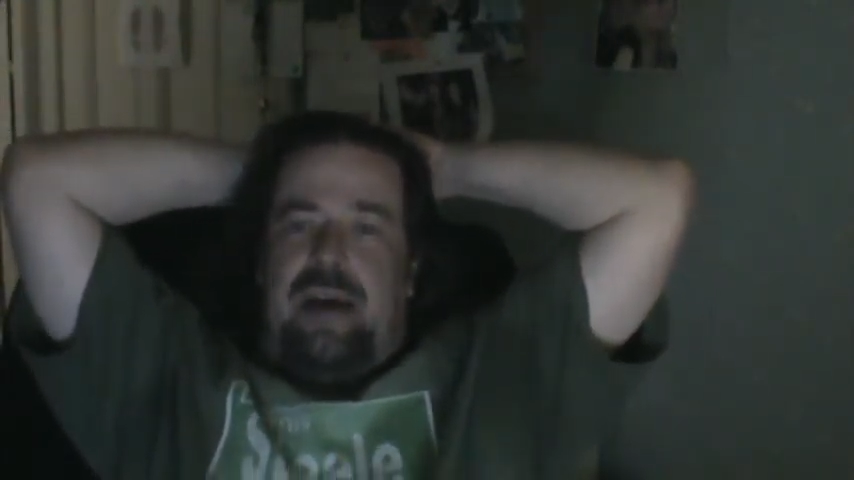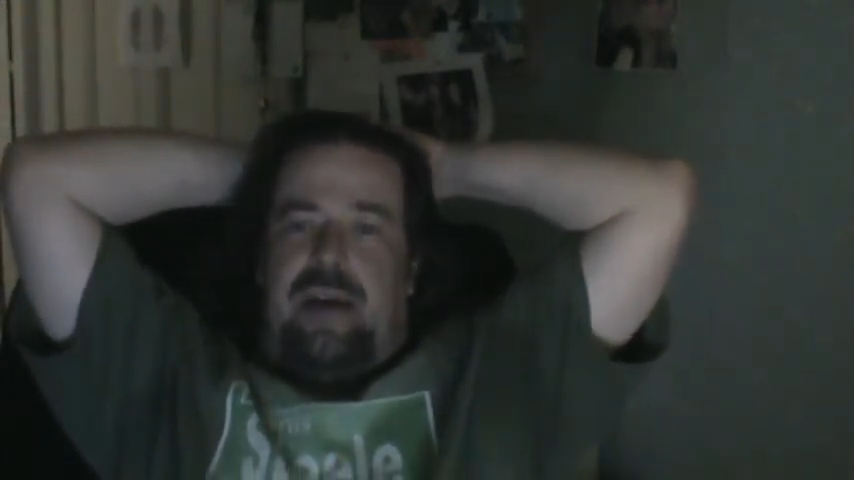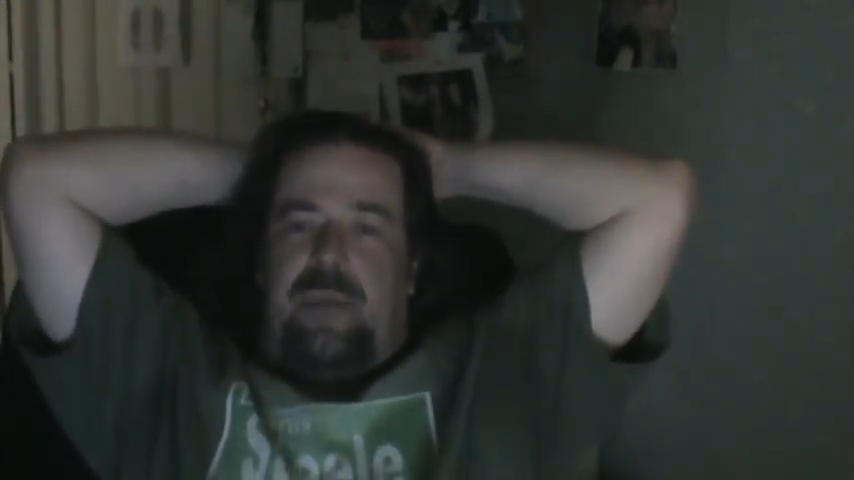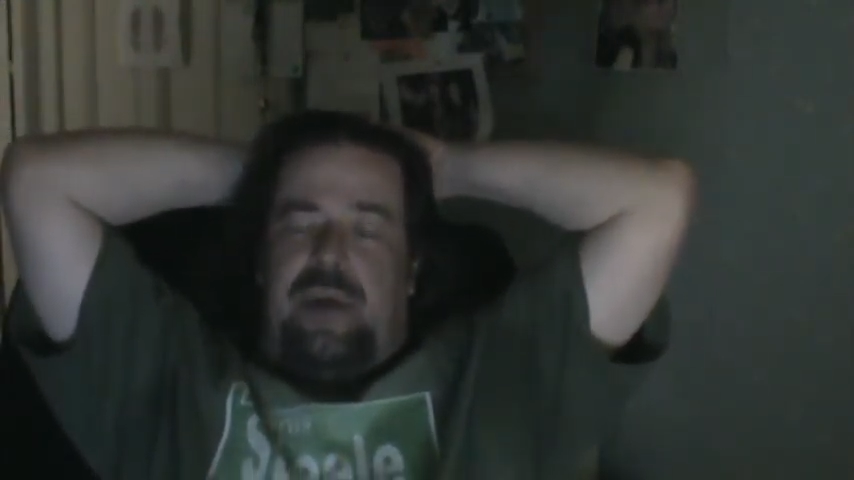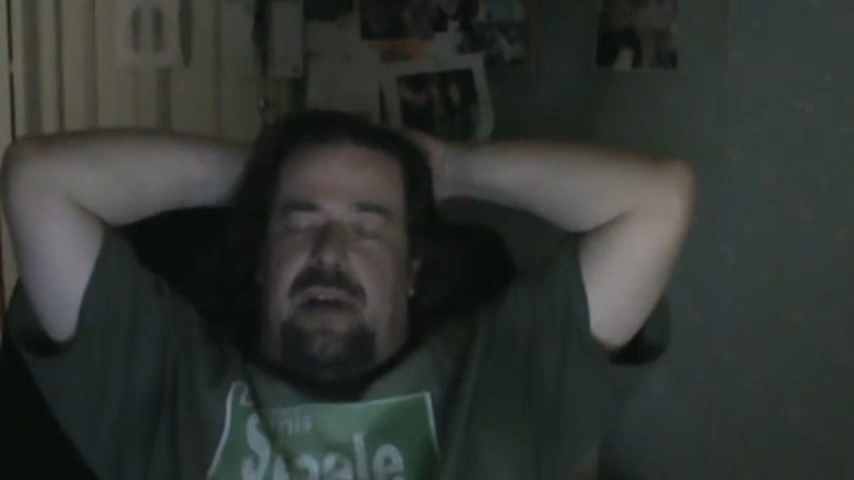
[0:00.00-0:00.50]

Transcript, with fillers: It'll be